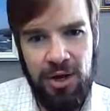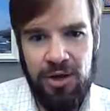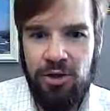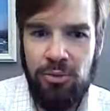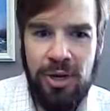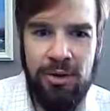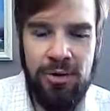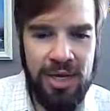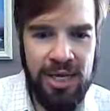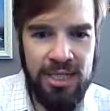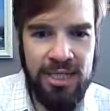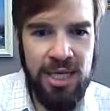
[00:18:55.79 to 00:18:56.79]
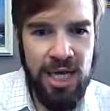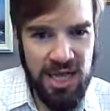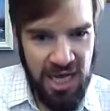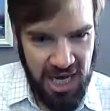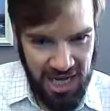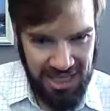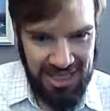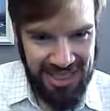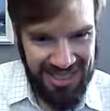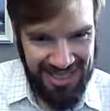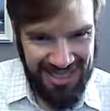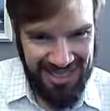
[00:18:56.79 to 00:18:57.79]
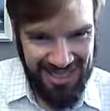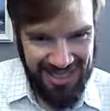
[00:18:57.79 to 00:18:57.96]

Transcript: the reader is the hunted.